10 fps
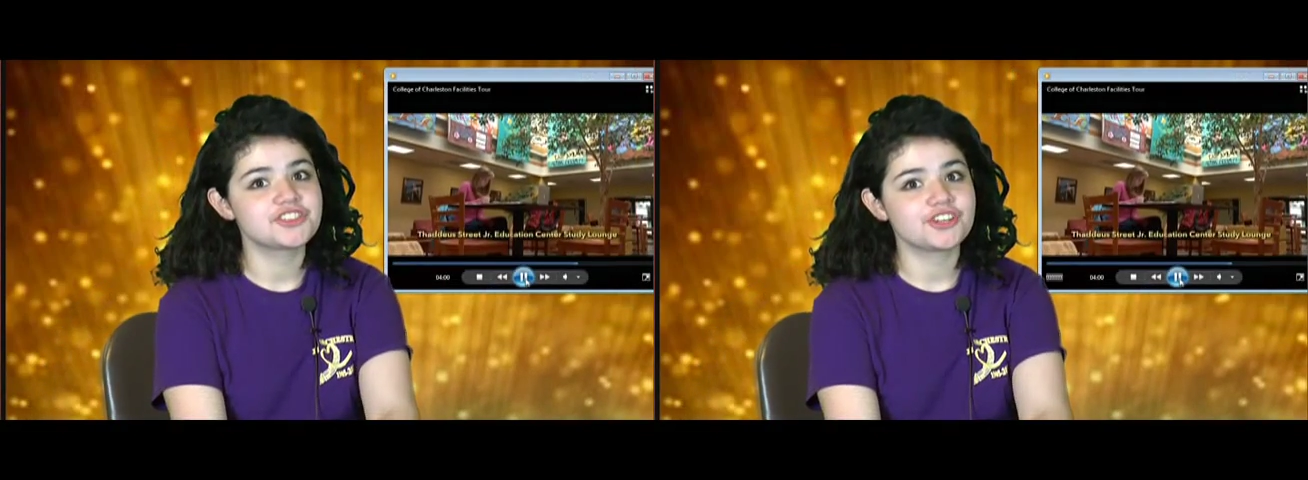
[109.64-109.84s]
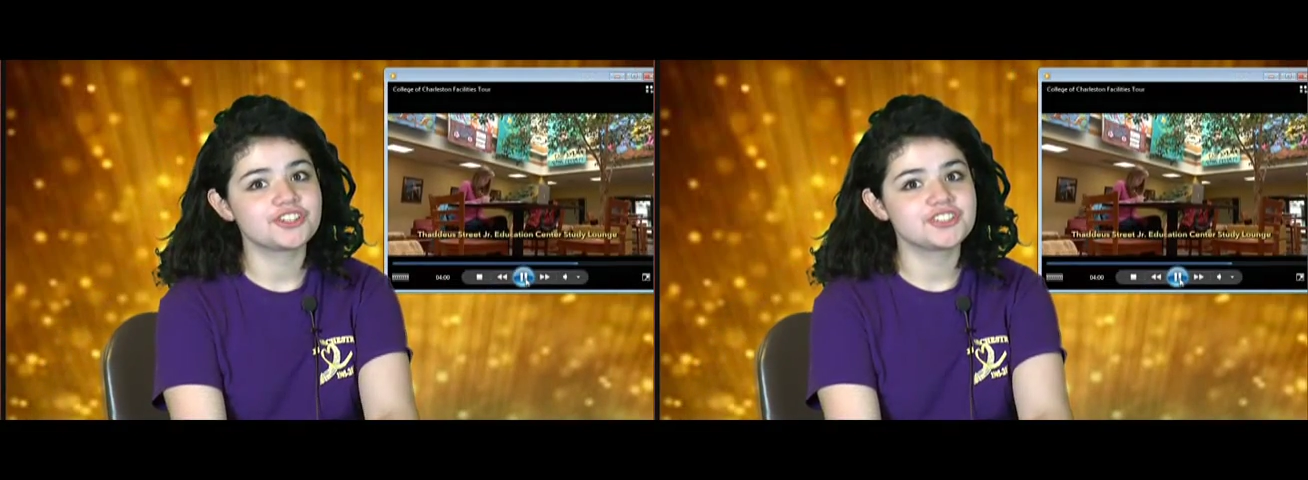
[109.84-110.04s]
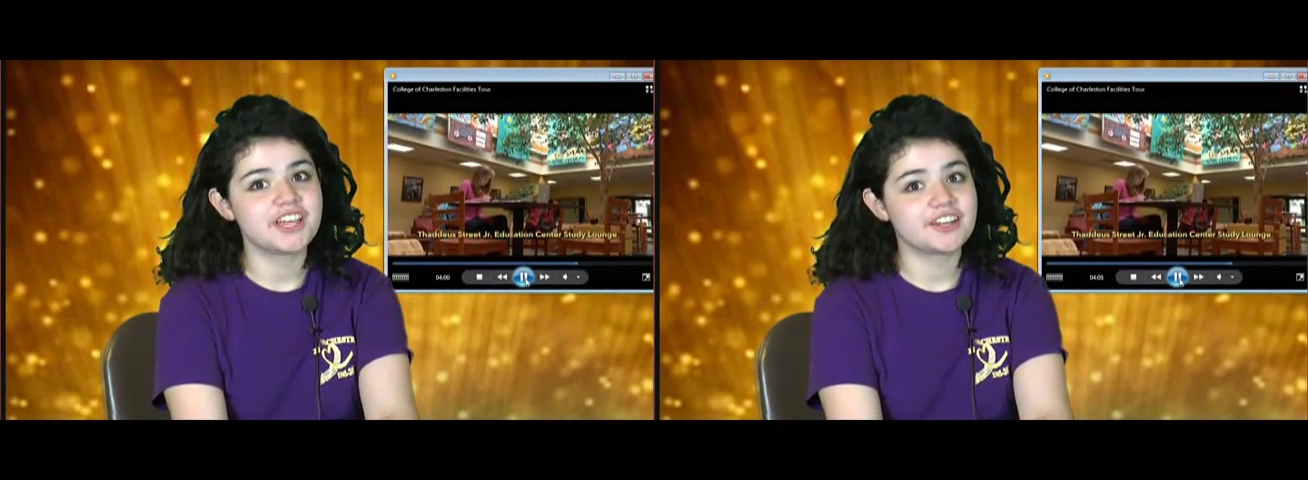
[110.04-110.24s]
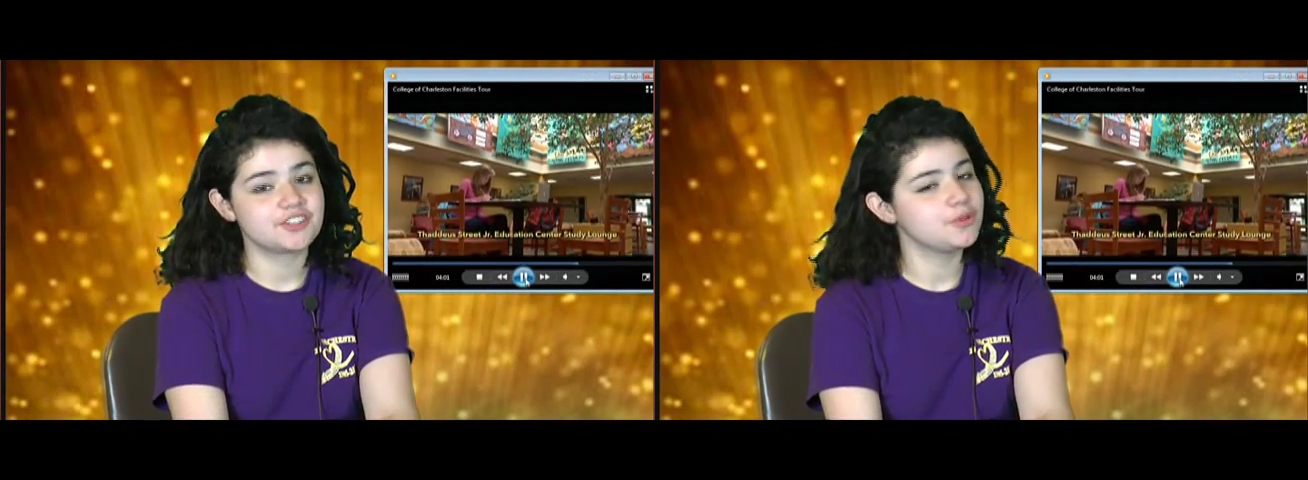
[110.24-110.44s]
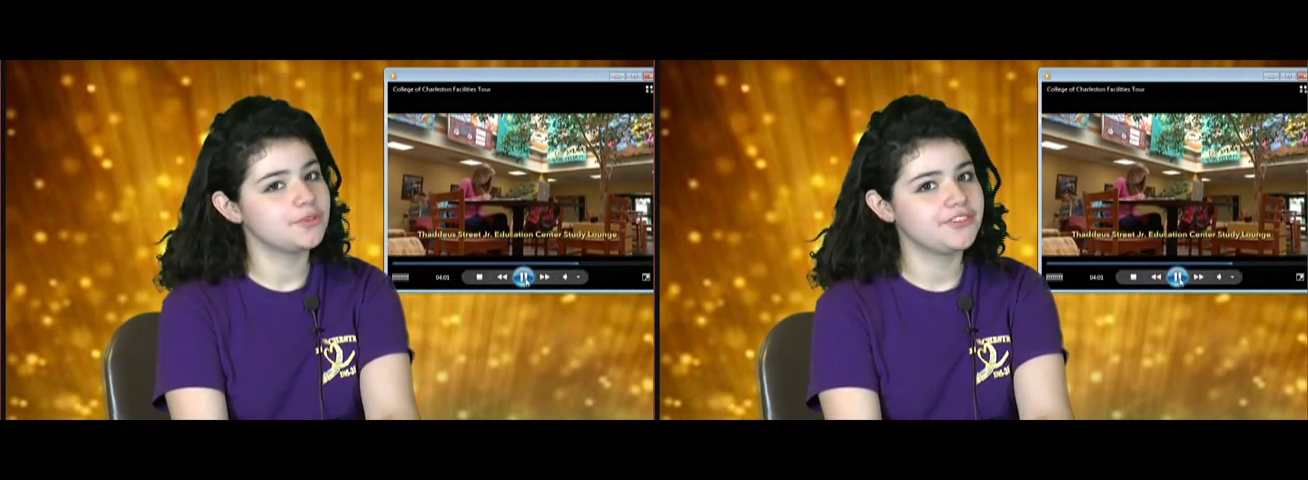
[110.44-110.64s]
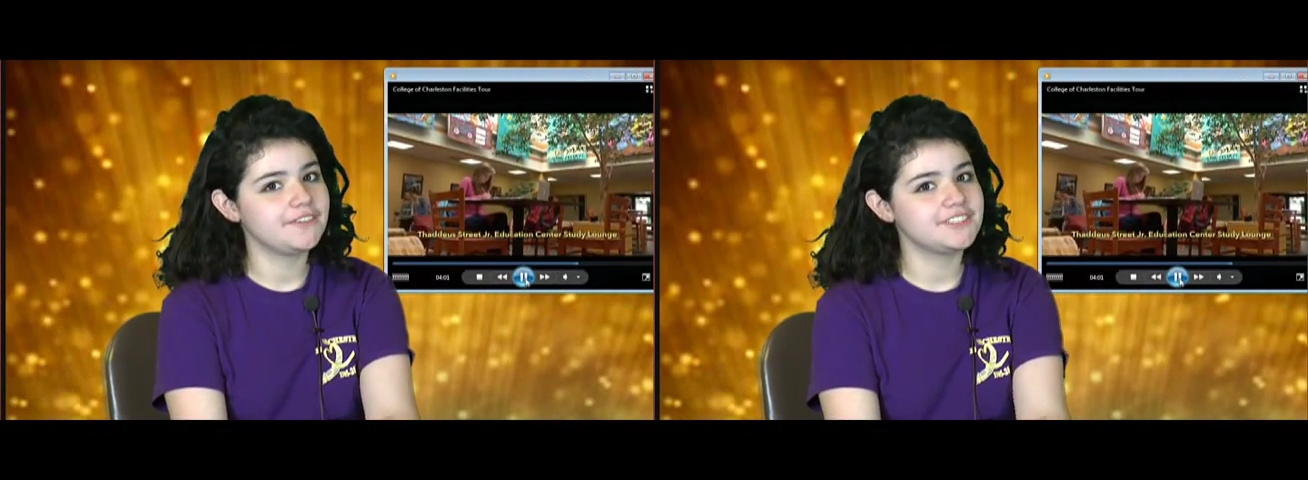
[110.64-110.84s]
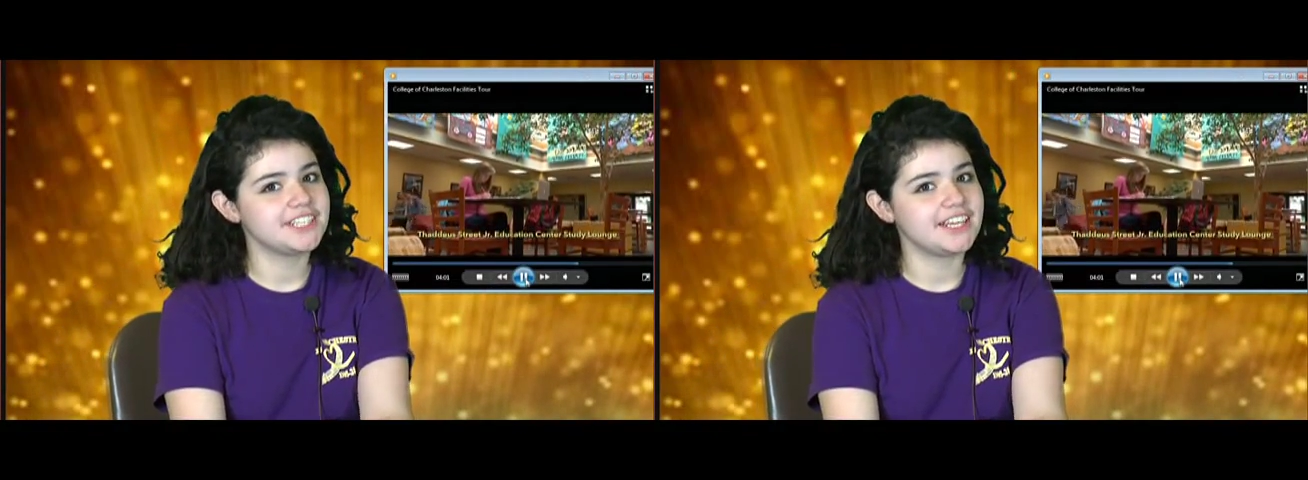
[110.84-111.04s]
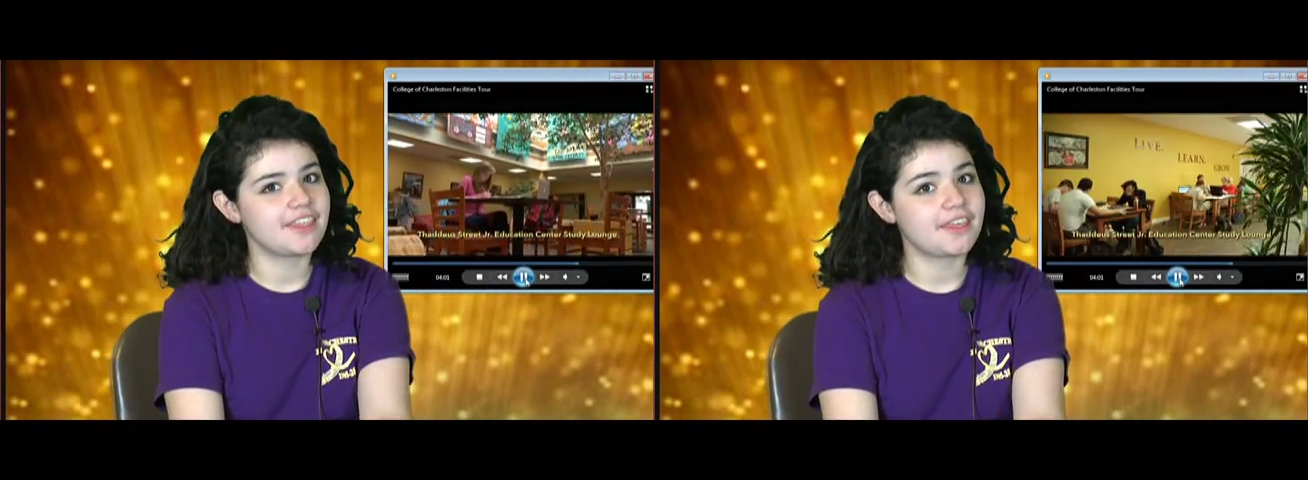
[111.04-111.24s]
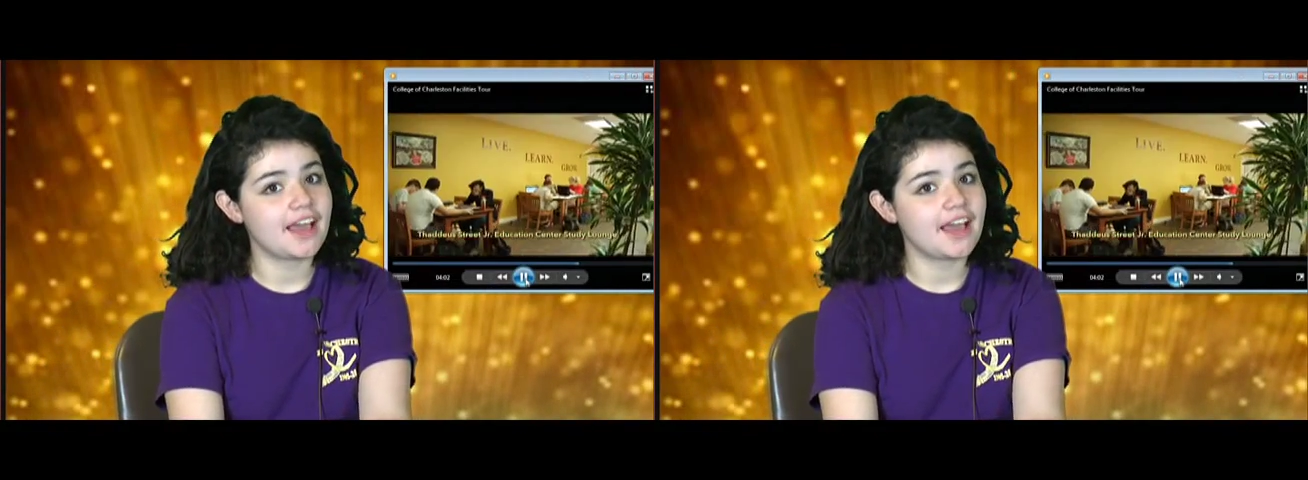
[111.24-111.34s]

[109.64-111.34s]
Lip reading: Thursday, October 15th.